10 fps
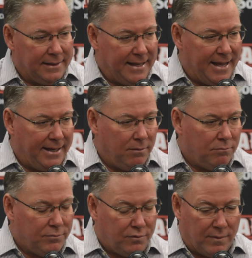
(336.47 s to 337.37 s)
a
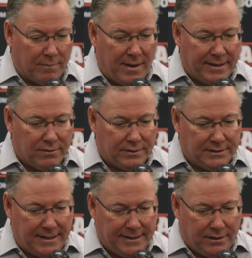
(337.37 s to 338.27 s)
game to where Michael could
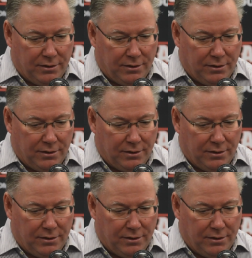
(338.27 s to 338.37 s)
take,